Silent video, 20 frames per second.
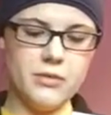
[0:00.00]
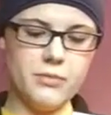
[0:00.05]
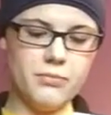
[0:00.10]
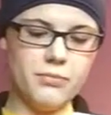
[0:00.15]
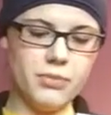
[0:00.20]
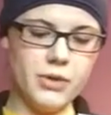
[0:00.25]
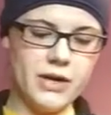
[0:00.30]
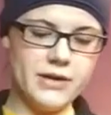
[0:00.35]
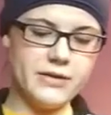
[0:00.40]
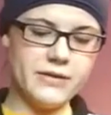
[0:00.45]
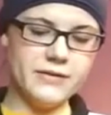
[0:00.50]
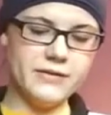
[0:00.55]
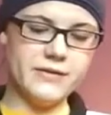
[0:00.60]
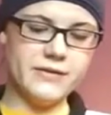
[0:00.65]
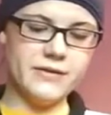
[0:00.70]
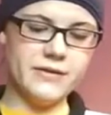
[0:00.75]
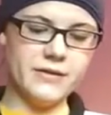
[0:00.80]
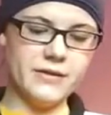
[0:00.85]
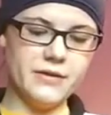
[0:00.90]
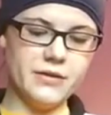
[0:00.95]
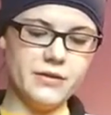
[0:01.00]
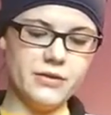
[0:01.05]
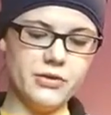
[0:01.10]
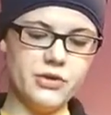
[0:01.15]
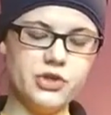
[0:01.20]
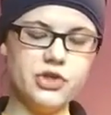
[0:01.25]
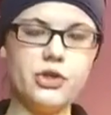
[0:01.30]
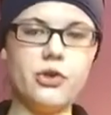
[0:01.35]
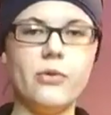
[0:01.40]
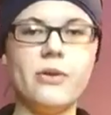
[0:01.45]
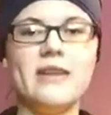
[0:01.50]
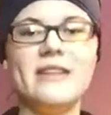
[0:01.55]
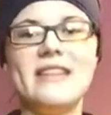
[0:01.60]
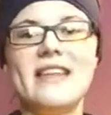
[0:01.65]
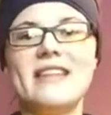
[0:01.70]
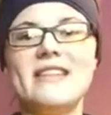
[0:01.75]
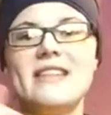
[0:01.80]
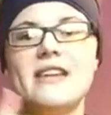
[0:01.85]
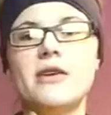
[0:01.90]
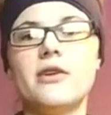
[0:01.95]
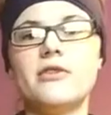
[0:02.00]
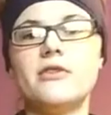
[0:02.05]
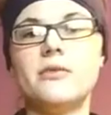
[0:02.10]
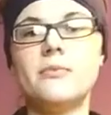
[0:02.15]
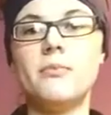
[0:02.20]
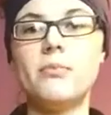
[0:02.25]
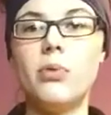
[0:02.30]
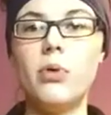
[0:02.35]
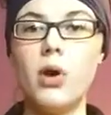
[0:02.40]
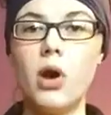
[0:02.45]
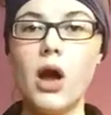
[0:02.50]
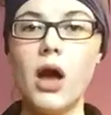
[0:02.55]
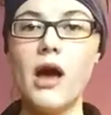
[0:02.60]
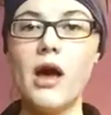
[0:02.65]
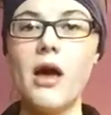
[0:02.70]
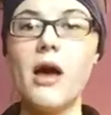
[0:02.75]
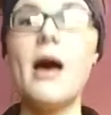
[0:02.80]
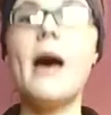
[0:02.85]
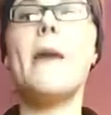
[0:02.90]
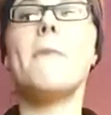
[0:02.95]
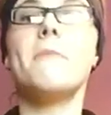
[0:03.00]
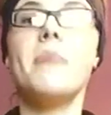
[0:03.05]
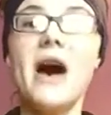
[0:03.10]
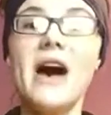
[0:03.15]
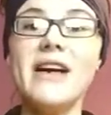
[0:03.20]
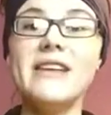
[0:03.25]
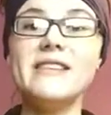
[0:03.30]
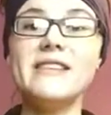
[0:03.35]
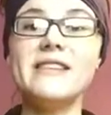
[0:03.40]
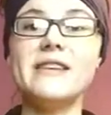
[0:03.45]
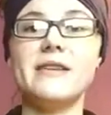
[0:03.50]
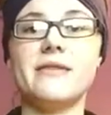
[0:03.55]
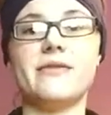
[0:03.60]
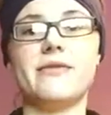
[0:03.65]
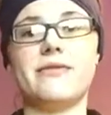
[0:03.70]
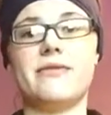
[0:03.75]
Britain's showing that there is positive